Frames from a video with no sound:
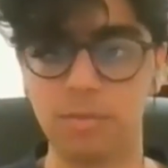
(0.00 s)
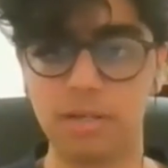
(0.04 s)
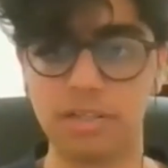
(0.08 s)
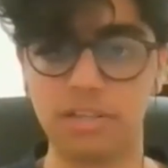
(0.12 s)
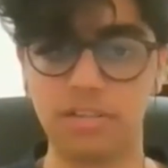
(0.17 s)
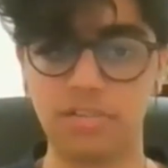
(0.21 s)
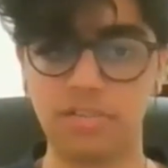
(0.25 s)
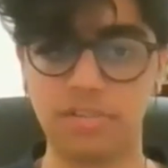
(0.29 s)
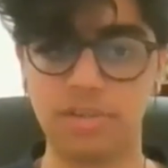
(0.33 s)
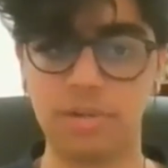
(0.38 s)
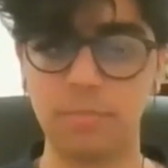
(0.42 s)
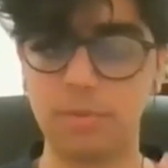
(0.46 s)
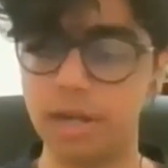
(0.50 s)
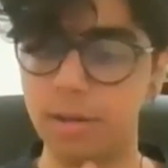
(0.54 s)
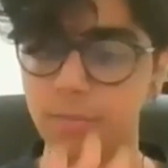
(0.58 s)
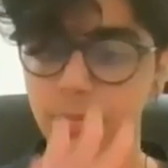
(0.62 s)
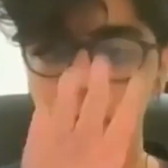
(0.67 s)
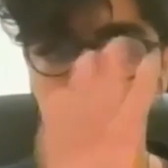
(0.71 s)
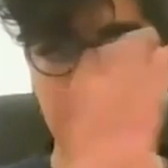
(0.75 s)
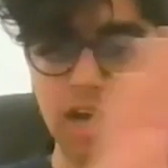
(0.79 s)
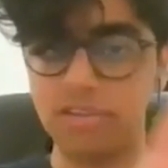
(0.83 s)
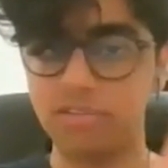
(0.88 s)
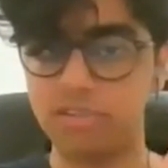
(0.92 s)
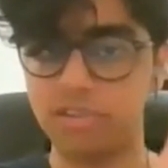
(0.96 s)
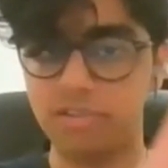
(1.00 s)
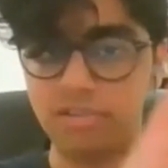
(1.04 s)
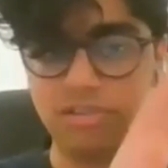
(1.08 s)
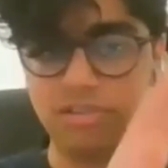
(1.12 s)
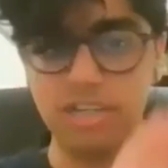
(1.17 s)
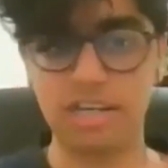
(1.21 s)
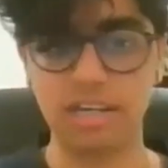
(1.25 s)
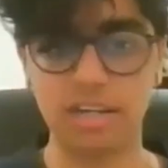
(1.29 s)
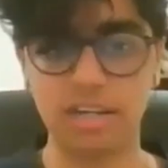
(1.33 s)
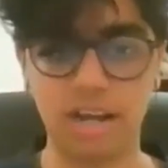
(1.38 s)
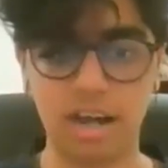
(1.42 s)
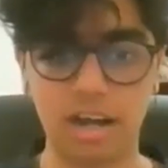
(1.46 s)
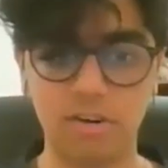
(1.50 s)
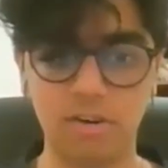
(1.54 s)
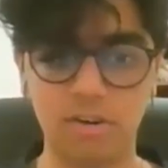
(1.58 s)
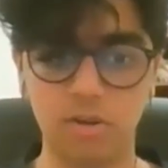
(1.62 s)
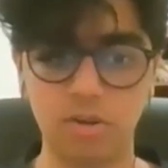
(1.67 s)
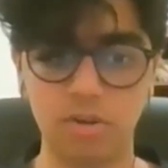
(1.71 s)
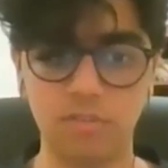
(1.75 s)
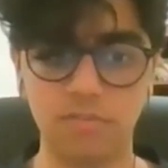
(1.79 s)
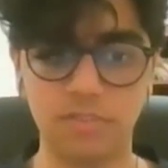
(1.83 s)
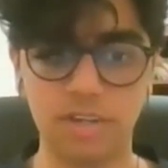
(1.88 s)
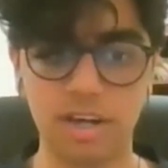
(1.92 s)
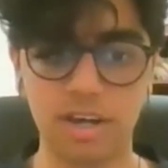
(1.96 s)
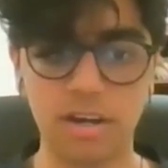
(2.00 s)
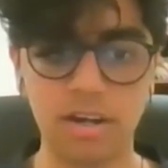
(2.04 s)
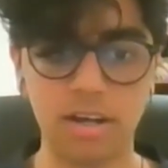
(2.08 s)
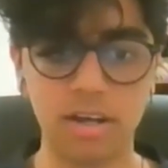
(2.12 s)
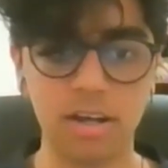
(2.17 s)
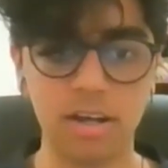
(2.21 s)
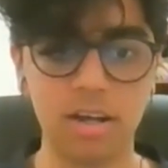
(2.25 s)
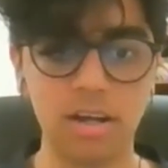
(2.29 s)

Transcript: at the same time. Your SSD can handle all of that.